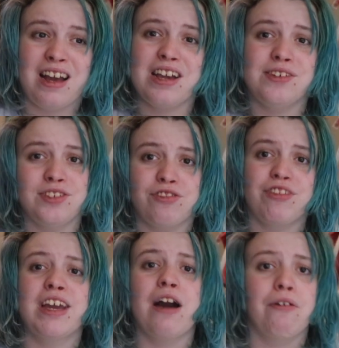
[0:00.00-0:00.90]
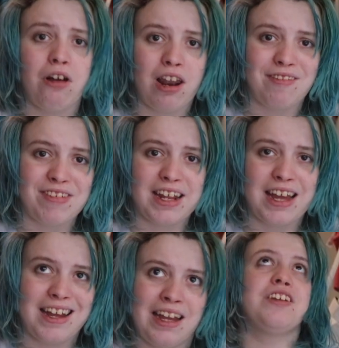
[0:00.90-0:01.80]
I used to drink alcohol every
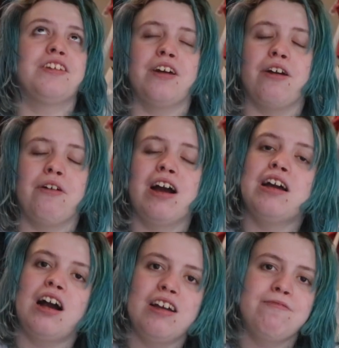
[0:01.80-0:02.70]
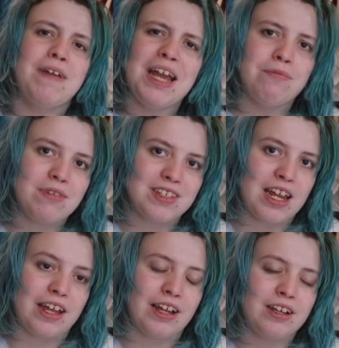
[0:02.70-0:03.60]
day. You know, I've made
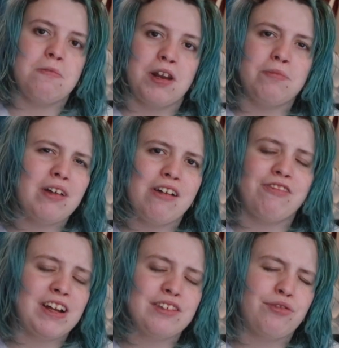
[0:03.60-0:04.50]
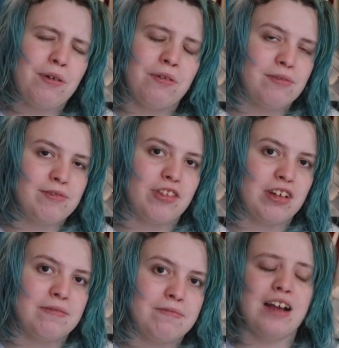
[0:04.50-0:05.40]
mistakes, but I'm not afraid to own up to
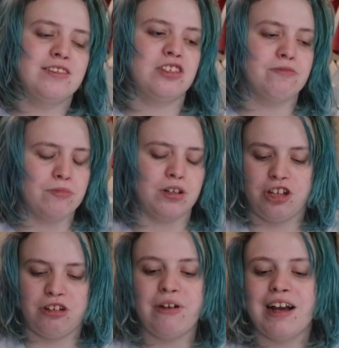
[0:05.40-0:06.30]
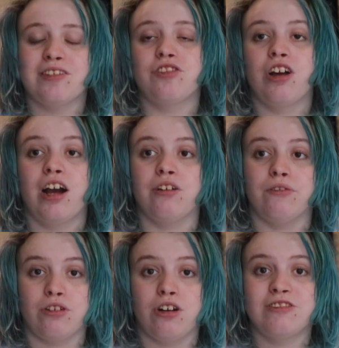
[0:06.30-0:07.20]
them. As someone who, as a
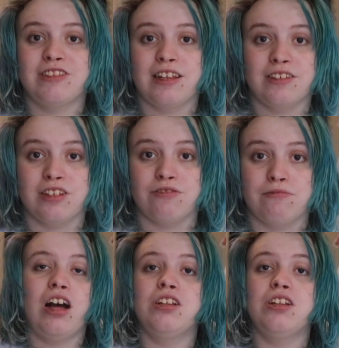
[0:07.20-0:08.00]
child, got censored from...